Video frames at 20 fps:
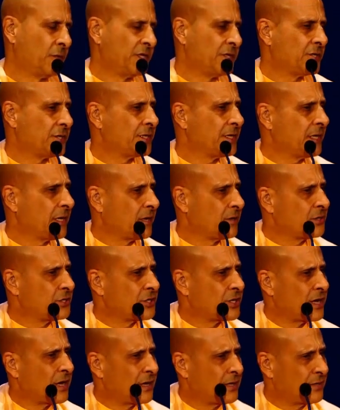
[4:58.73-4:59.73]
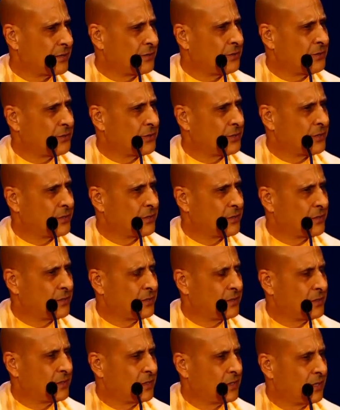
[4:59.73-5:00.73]
We see our child
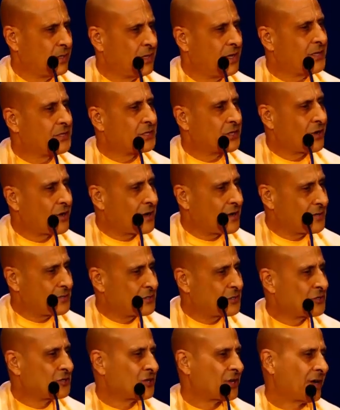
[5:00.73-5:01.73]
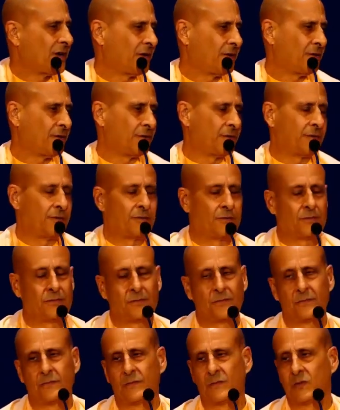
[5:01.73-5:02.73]
as God's child,
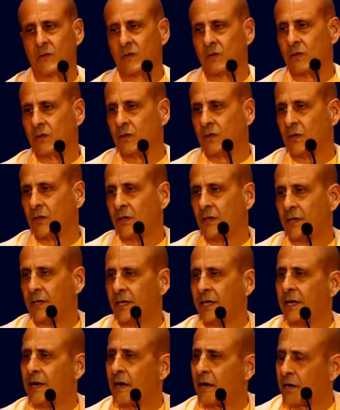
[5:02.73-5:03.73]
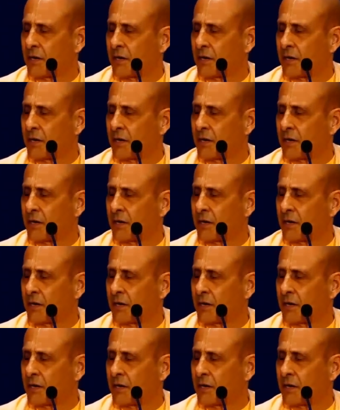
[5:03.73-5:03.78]
in